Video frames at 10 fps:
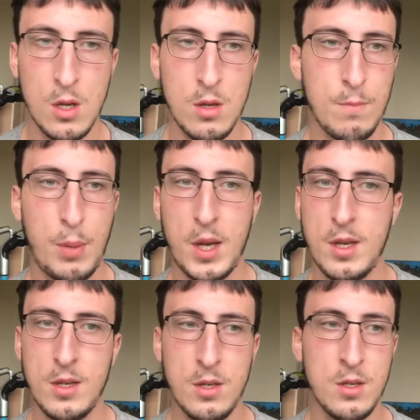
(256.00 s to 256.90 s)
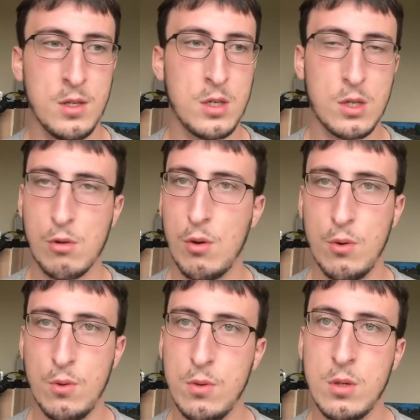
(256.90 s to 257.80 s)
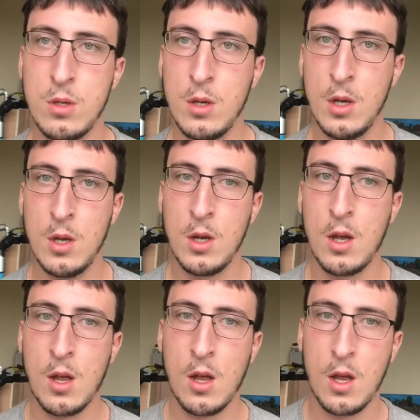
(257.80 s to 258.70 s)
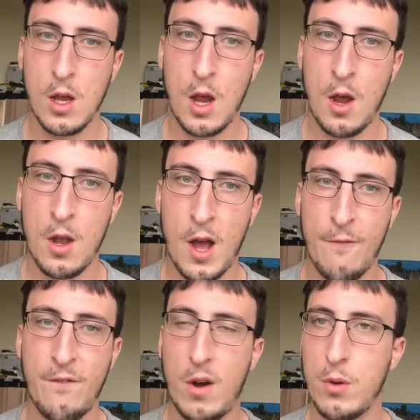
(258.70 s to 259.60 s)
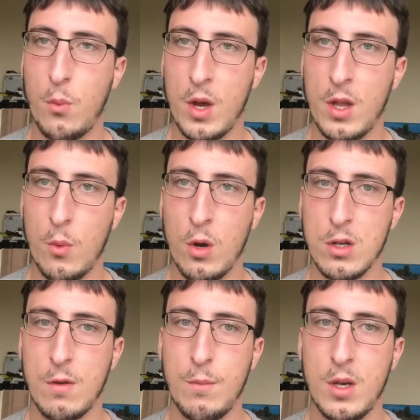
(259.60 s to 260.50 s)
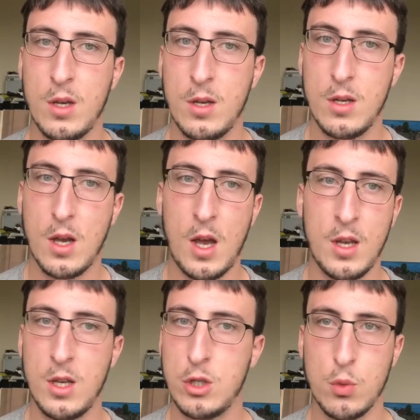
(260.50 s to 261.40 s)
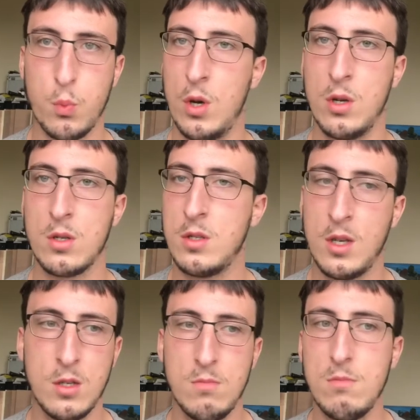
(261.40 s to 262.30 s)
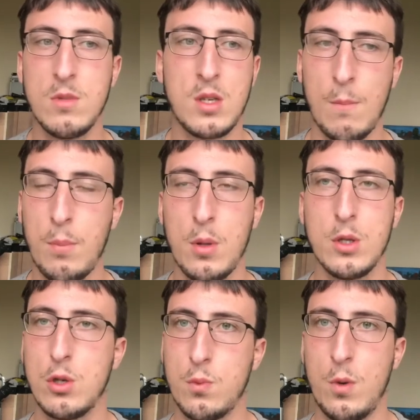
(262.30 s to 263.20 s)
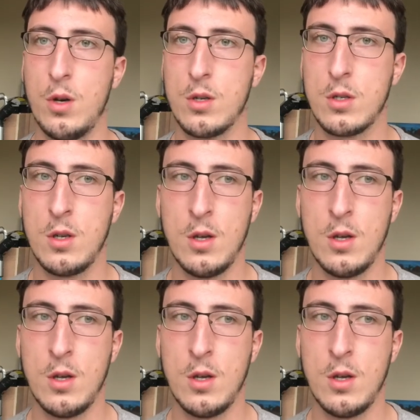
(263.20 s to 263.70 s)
pins, screws, and I've found a way that works for me, and it just works. It simply just works.